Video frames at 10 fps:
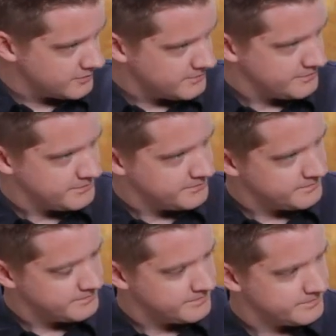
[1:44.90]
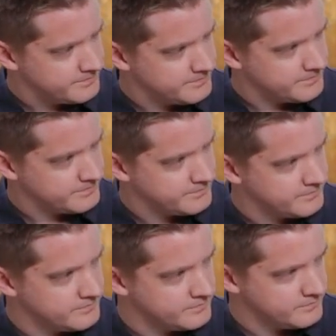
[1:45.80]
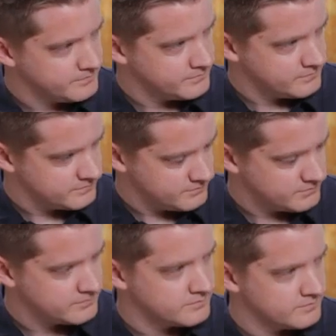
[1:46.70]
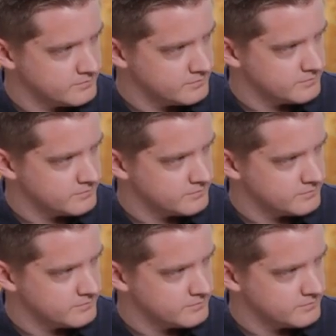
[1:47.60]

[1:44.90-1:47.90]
This person isn't speaking.